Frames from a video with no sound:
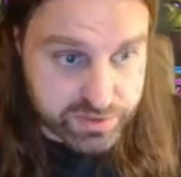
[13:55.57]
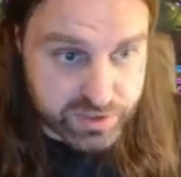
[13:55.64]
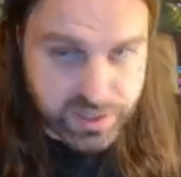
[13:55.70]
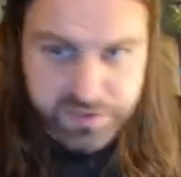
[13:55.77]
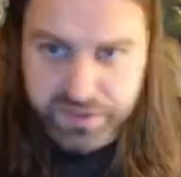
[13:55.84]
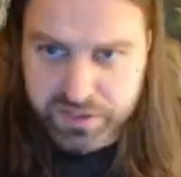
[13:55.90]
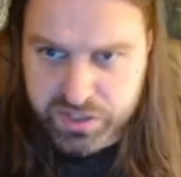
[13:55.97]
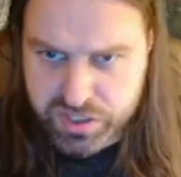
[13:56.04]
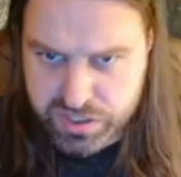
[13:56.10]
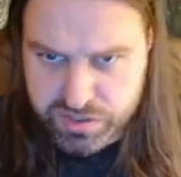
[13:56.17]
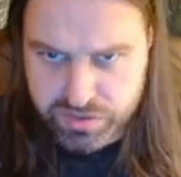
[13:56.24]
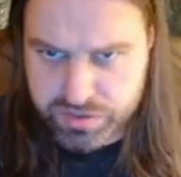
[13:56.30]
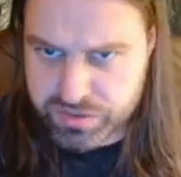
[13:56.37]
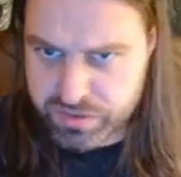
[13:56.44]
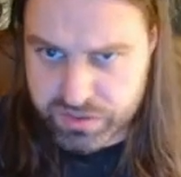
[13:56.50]
I think she's
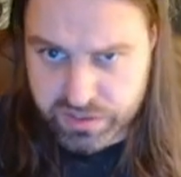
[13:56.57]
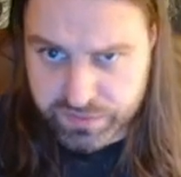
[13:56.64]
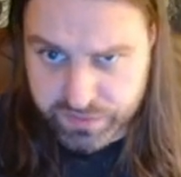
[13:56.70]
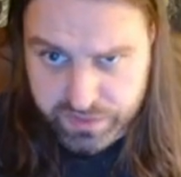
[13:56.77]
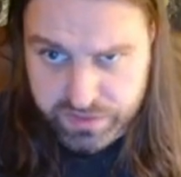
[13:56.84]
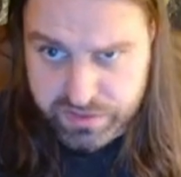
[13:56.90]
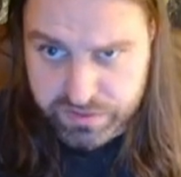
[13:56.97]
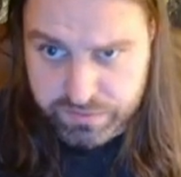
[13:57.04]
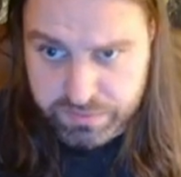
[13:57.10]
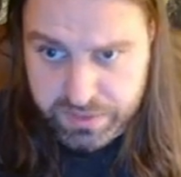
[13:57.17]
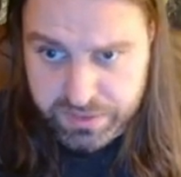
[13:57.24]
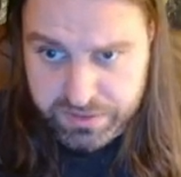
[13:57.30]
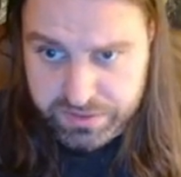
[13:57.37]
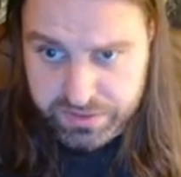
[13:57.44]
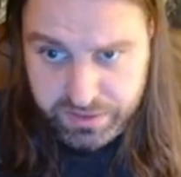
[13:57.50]
also defensive
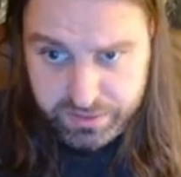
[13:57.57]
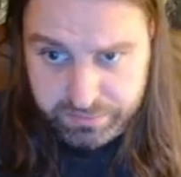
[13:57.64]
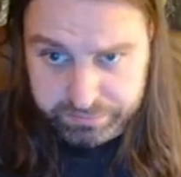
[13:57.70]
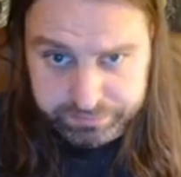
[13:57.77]
based, yeah.